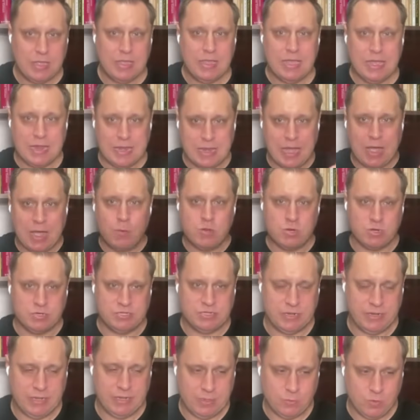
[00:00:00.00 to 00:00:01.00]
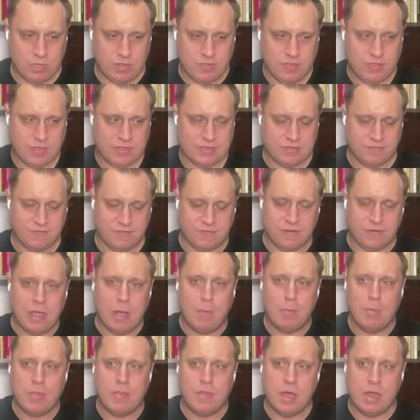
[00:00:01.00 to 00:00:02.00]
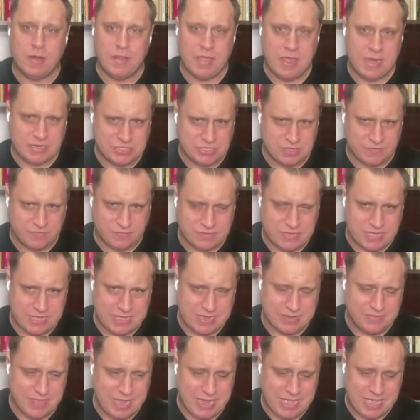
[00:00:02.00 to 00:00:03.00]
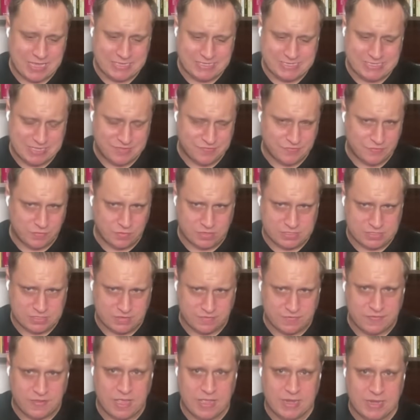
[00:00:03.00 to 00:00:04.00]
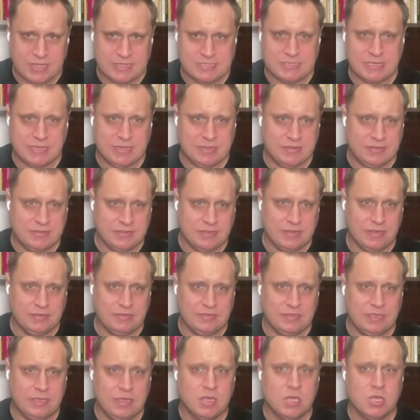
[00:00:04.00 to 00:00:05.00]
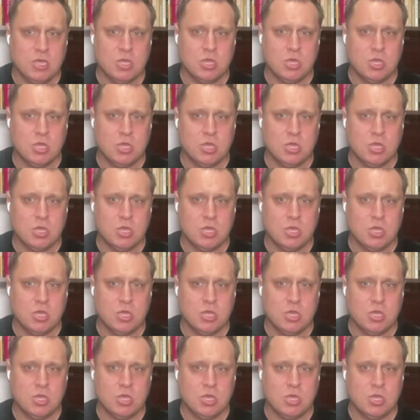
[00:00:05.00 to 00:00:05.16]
And now what you're dealing with is a phenomenon that has diversified its identity